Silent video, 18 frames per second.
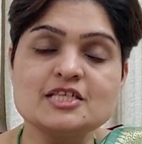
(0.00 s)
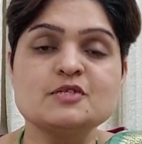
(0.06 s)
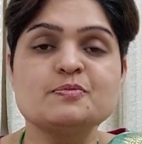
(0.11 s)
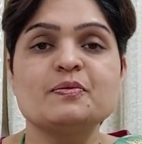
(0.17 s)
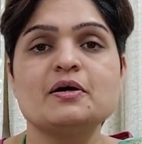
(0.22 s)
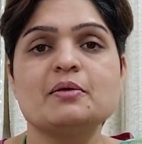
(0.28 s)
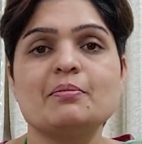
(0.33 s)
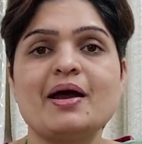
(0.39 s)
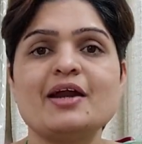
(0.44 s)

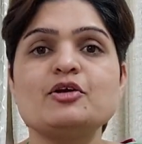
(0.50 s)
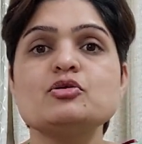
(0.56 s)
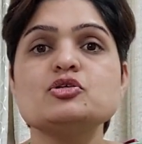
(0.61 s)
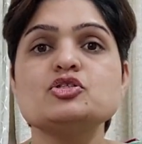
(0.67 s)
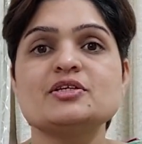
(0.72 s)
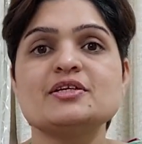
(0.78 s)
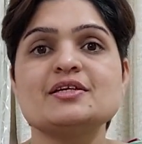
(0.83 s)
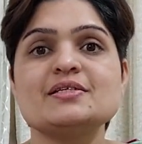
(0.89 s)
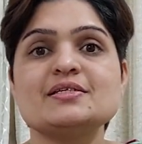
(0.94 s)

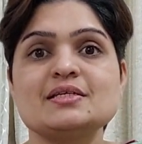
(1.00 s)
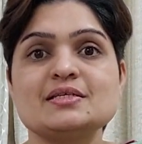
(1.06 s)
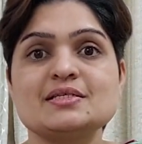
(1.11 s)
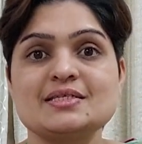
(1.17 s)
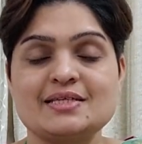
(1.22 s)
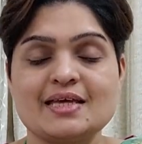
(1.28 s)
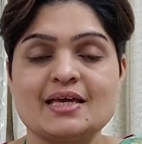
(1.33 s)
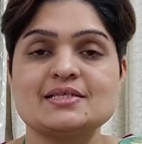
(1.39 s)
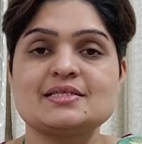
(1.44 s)

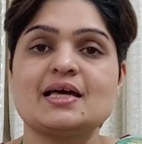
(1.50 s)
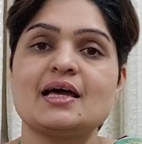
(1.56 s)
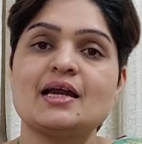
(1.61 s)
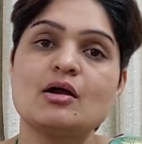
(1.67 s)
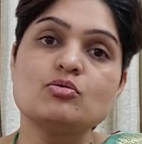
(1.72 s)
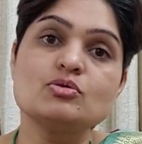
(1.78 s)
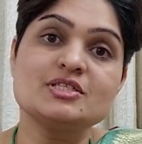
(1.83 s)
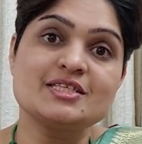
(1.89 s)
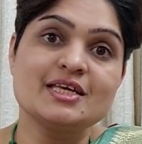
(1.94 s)
spermatogenesis takes
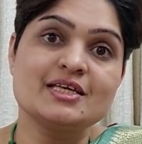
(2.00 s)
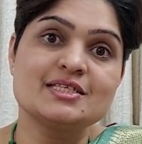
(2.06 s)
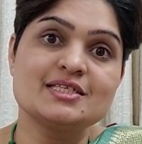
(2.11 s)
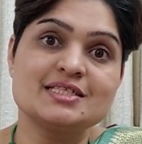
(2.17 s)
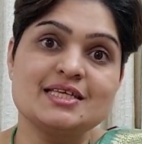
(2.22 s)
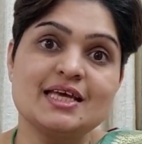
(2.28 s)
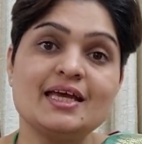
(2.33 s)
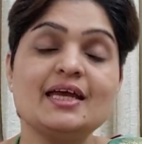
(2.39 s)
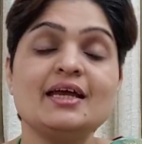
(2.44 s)
around
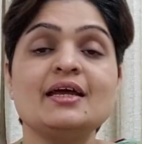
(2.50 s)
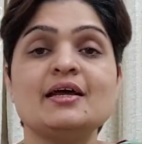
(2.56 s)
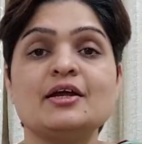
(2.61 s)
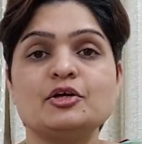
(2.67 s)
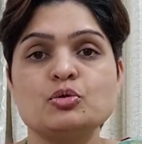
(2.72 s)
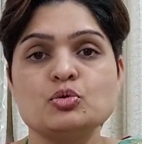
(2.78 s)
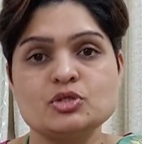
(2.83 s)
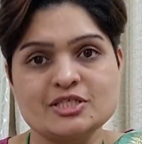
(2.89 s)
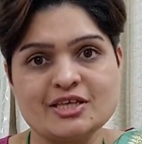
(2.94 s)
60
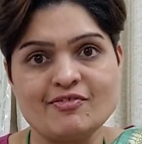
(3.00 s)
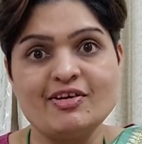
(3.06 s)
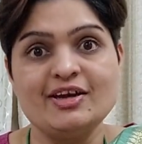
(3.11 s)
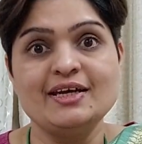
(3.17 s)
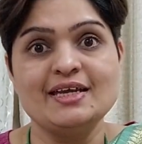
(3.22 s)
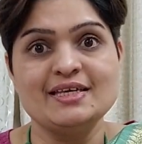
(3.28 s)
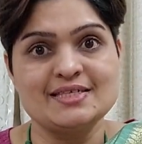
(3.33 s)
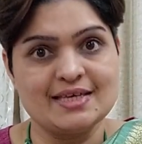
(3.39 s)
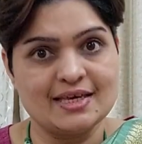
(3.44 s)
to
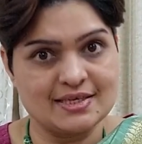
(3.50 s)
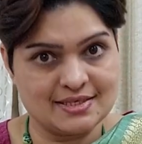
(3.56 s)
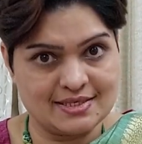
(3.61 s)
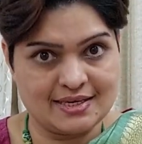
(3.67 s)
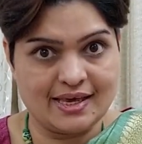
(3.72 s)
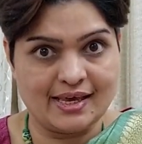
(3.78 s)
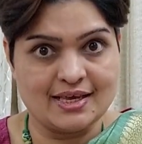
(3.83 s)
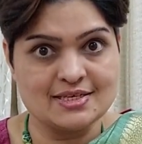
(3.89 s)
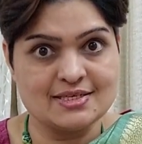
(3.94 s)
76
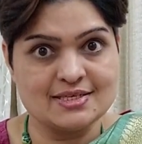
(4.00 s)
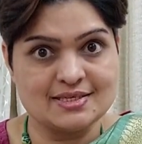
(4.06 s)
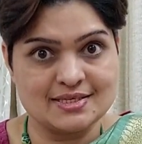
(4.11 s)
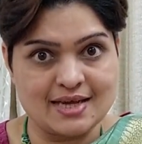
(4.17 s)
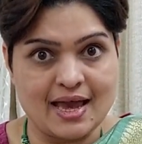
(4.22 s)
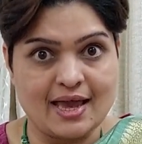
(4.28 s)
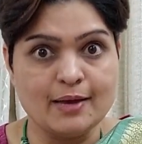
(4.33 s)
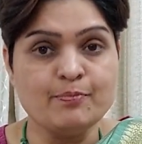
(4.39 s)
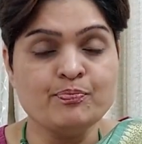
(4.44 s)
days
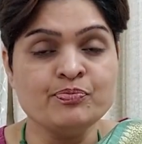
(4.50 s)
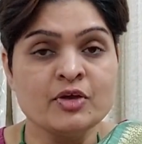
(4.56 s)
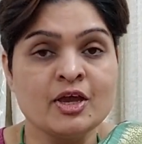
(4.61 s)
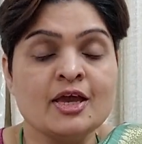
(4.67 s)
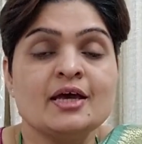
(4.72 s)
time.